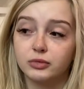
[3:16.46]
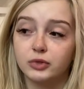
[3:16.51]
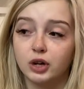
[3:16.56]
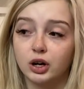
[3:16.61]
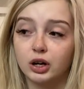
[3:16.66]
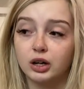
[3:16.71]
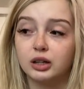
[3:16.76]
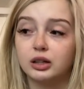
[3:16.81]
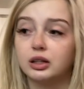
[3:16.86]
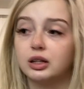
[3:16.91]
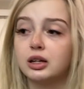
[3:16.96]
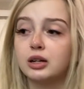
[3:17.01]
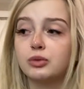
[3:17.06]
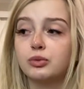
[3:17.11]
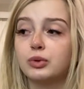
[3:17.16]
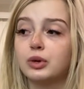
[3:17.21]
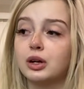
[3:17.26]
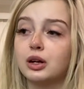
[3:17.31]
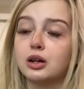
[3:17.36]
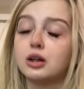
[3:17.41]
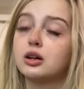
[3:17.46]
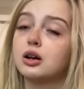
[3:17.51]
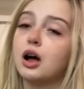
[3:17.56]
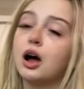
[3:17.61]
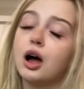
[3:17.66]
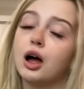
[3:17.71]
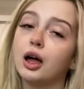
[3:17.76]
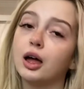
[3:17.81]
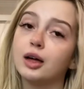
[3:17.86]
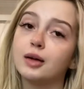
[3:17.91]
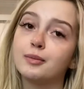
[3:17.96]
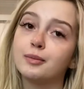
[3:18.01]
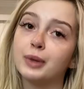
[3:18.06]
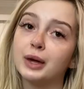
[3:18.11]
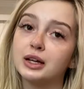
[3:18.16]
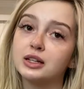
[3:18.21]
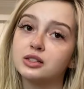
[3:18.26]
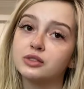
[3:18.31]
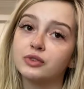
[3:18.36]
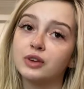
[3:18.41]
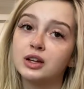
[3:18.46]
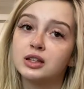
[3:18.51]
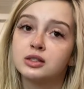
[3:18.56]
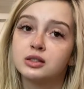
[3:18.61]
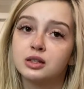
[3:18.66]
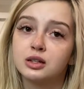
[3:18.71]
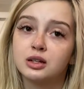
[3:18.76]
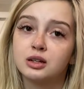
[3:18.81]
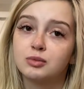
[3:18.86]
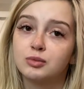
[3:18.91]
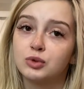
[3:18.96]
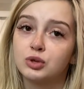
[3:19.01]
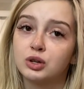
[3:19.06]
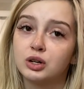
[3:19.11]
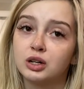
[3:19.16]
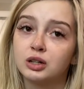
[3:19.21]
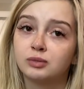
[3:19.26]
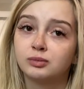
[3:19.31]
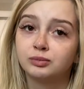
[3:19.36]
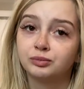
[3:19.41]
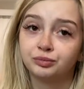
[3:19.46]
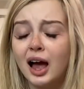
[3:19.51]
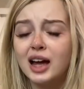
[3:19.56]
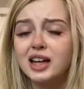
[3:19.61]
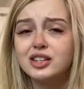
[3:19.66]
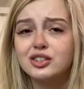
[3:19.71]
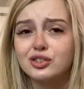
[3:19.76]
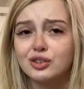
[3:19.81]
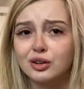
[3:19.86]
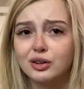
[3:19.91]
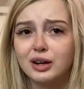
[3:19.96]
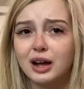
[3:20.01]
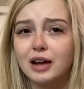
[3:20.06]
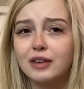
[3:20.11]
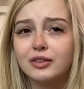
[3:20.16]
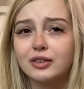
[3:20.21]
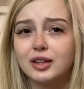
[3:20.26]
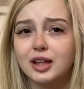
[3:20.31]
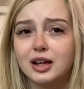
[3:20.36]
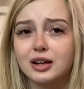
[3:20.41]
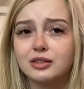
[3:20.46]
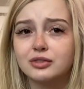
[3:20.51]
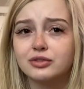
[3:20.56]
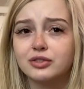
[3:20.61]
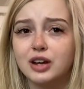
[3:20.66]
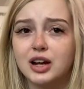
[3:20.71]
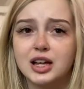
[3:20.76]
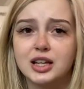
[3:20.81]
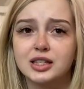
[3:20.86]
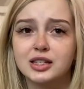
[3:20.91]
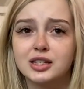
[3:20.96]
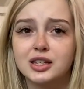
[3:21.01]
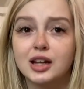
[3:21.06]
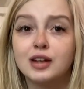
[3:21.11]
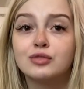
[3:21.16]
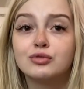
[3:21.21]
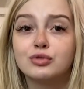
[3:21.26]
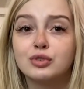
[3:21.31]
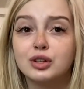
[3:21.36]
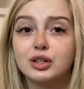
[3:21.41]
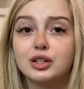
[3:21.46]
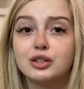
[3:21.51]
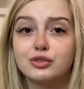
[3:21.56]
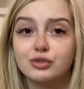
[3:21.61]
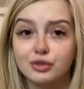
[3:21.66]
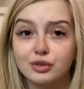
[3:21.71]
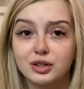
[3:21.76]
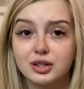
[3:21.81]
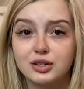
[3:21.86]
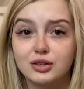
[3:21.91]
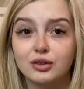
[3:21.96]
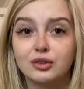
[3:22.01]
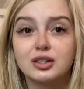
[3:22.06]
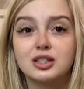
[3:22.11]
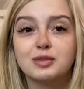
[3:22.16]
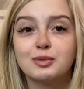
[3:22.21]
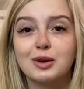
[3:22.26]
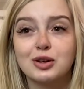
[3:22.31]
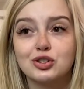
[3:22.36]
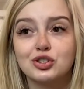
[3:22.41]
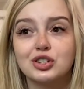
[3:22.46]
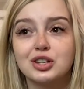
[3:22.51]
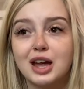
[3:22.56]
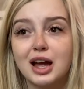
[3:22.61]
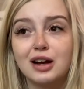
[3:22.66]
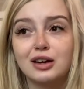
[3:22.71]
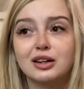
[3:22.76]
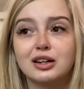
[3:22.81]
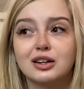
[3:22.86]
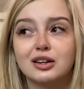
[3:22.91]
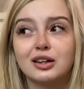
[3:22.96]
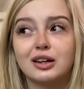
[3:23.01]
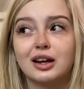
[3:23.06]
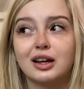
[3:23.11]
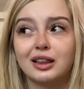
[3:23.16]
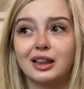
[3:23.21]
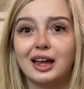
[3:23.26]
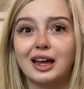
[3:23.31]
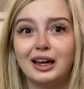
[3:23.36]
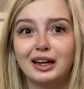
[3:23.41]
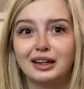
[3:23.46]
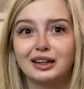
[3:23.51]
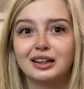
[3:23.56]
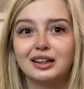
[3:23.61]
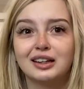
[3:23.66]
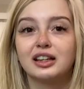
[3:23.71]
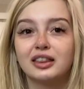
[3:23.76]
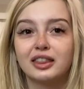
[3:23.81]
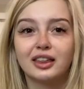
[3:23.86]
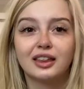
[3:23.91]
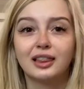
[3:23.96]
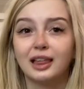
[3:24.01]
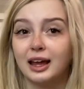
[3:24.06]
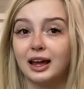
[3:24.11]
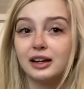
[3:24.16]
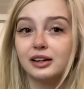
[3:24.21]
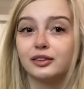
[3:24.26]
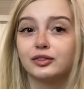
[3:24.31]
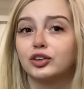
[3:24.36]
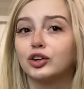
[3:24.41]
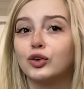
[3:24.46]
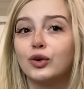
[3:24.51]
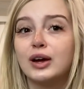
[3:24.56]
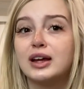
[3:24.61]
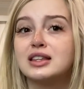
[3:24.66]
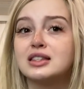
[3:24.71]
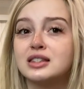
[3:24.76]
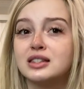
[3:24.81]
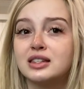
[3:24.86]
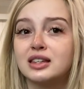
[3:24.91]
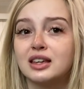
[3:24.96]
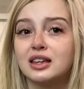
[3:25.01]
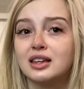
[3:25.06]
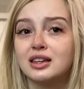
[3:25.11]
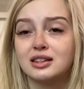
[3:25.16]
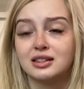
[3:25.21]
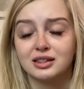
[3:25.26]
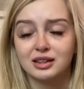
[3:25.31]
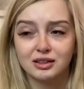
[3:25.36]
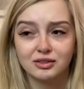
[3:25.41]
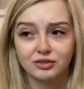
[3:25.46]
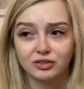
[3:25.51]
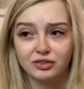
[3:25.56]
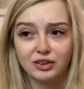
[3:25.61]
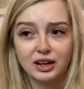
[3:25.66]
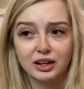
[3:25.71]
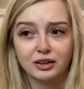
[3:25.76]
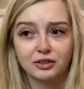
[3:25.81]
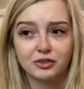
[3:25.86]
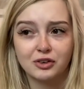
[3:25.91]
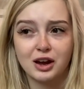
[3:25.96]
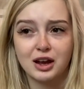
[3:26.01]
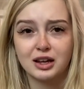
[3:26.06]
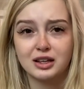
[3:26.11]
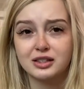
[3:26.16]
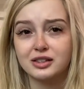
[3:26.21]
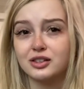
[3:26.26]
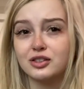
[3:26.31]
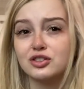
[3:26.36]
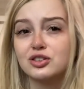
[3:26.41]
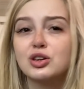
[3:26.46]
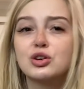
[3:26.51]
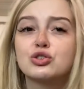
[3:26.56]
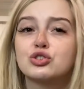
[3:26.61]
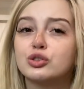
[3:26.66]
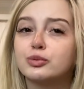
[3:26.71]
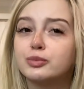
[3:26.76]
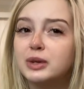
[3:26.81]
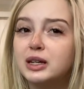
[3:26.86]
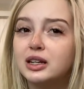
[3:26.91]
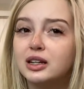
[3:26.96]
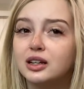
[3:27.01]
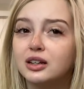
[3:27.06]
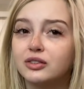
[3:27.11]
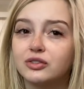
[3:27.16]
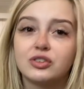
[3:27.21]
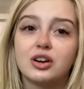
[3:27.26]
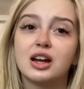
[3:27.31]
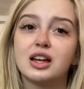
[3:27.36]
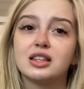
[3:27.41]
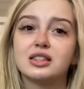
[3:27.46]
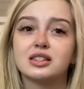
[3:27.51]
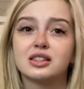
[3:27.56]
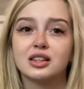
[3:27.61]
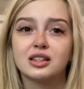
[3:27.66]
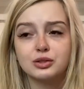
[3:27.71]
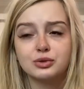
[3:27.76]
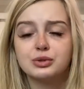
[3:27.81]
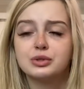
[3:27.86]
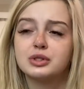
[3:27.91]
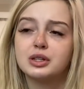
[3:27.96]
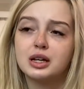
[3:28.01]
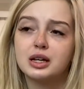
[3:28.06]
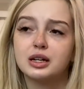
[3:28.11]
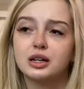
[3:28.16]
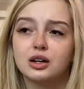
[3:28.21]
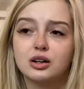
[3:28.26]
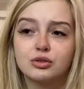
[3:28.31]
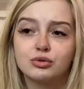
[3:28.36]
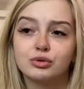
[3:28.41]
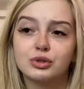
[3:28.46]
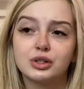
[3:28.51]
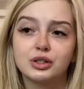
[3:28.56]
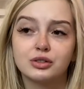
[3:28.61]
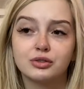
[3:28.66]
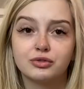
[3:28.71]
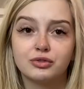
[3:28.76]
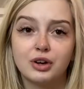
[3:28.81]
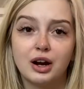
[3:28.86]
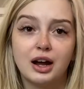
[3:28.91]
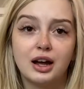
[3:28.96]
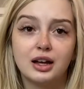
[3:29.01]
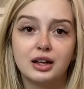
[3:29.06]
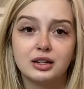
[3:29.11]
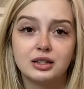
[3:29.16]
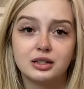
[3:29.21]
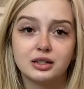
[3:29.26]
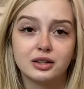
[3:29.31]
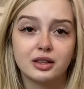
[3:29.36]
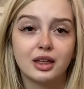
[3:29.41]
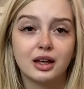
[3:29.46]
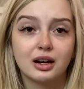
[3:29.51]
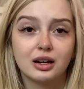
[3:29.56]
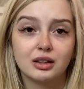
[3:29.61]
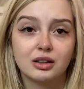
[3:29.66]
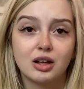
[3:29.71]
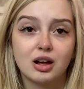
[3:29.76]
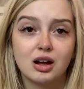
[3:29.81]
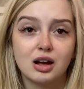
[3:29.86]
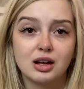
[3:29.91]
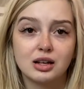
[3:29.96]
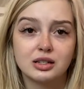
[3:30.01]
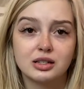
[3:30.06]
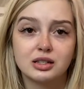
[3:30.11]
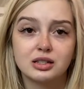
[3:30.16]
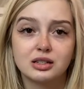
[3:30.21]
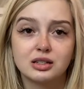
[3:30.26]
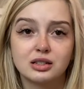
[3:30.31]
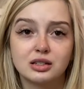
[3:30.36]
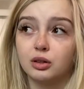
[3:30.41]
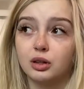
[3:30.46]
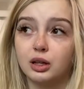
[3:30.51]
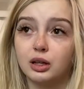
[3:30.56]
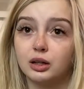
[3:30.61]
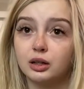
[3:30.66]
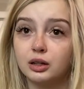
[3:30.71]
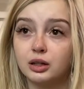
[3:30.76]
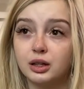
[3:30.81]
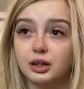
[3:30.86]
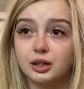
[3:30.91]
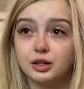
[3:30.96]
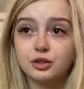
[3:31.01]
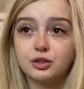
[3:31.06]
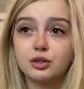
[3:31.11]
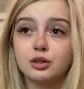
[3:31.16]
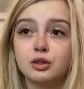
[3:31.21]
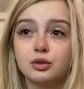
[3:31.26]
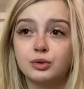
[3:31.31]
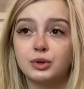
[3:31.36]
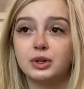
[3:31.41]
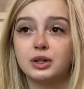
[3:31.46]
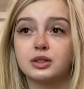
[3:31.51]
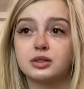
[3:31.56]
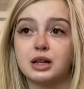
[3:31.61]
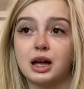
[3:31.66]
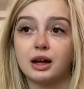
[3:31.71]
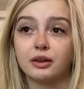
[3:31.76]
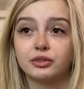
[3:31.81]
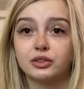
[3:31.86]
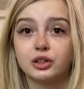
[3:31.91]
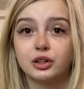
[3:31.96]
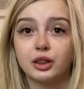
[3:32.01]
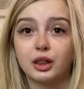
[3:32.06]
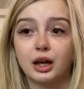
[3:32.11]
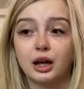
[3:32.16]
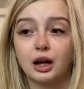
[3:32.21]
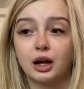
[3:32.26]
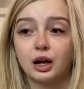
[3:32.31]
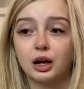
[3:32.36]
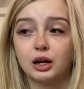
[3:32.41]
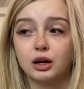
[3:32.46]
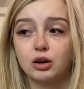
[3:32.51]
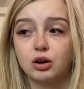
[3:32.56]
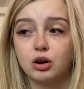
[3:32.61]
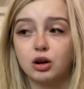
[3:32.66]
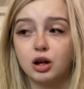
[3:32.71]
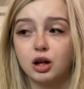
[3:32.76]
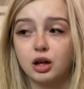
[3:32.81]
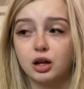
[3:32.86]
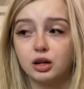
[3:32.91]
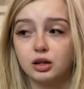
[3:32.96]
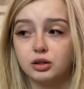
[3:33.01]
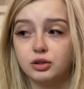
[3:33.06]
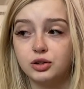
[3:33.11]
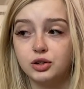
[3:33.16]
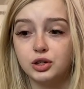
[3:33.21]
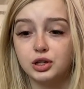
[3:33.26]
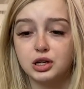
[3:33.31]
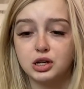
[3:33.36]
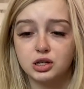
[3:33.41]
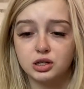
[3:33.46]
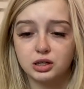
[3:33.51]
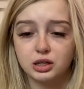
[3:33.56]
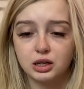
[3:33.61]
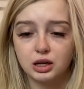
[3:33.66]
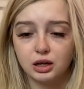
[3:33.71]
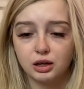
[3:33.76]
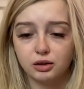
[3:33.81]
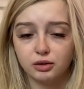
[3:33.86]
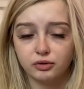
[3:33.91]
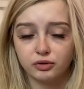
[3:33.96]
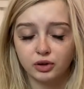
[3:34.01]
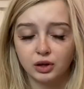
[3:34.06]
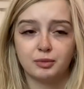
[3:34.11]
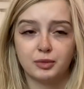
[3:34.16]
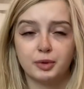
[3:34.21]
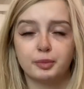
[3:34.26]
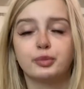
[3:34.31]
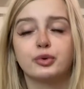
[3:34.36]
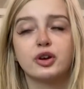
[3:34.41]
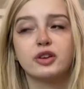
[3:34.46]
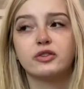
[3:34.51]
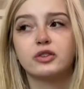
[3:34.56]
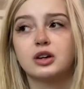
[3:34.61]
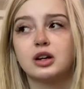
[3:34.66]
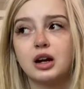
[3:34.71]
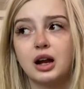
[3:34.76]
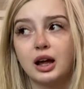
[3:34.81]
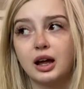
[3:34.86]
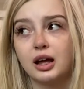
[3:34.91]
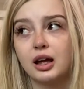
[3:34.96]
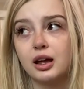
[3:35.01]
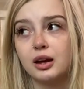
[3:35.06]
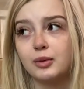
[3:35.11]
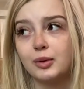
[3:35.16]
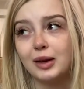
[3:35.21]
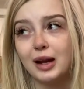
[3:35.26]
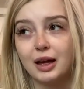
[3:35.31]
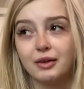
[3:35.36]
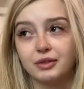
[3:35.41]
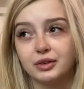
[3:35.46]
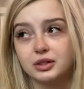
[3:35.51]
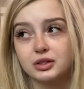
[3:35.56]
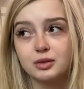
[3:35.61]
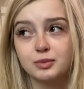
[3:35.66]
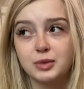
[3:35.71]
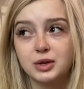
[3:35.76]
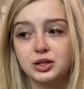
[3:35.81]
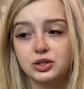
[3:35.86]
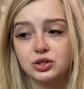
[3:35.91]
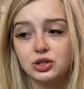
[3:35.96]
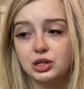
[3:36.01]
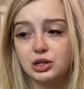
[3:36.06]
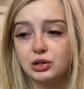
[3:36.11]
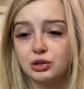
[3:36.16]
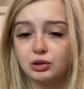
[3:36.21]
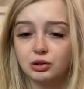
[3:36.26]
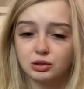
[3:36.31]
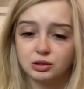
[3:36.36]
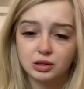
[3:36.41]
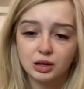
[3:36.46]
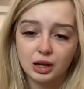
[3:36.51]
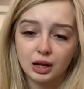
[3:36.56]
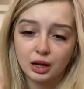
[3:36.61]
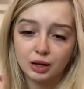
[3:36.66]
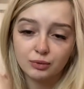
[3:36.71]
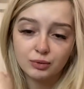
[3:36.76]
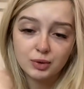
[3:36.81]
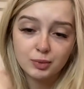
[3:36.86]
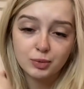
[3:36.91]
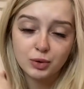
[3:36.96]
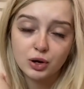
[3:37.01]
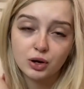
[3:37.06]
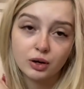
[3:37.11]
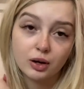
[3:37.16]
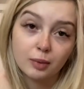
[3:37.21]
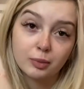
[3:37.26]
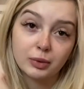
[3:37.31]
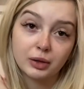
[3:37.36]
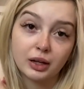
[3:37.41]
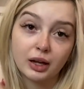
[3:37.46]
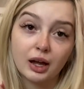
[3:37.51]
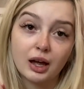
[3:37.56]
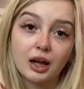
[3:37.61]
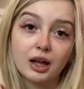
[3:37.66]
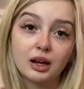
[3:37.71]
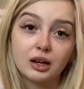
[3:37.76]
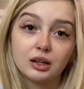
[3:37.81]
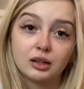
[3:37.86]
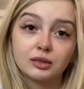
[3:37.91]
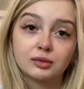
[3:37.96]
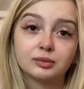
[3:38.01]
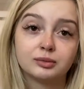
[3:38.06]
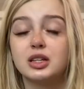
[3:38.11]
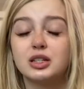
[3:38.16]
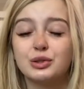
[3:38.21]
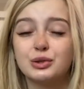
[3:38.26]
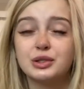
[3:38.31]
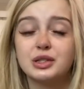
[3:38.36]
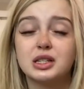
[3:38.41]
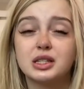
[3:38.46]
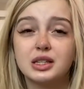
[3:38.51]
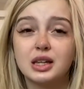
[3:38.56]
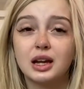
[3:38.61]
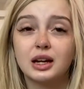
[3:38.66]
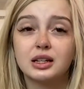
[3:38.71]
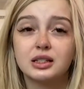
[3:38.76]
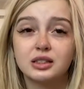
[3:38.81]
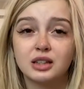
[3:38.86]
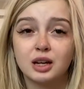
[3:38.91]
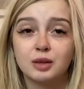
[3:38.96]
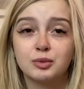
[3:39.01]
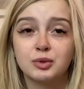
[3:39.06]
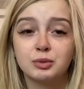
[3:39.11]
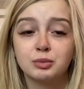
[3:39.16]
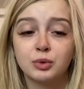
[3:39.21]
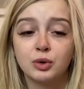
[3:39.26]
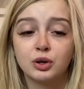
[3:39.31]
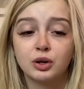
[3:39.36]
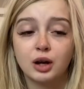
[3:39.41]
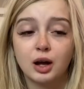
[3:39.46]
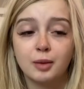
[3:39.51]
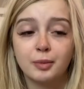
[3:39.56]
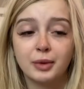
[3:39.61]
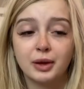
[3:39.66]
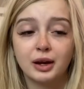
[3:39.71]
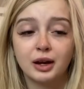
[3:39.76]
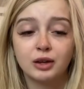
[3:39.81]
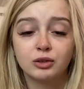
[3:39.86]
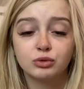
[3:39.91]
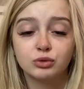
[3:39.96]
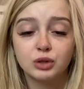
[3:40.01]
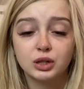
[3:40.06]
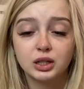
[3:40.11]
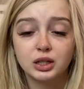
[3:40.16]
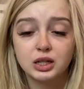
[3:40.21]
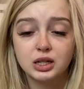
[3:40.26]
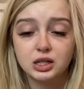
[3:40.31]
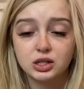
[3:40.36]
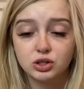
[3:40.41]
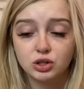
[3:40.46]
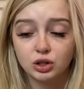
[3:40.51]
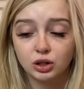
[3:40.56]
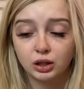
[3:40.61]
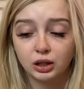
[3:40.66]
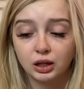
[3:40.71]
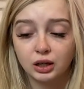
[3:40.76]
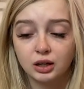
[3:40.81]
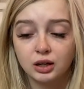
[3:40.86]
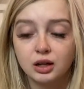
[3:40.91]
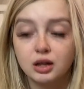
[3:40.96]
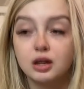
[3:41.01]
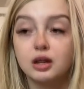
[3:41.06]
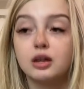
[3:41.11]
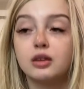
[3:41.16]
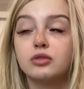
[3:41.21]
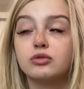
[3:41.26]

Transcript: currently, we are not best friends anymore. I don't have a lot of friends. I really, truly don't, especially out here in LA, the land of acquaintances and fake friends and social media friends. This was like a real friend that I lost. Literally 2 weeks after that, on New Year's Eve, my boyfriend and I had been having some issues, and we broke up again. This was the second time we broke up, and I really took it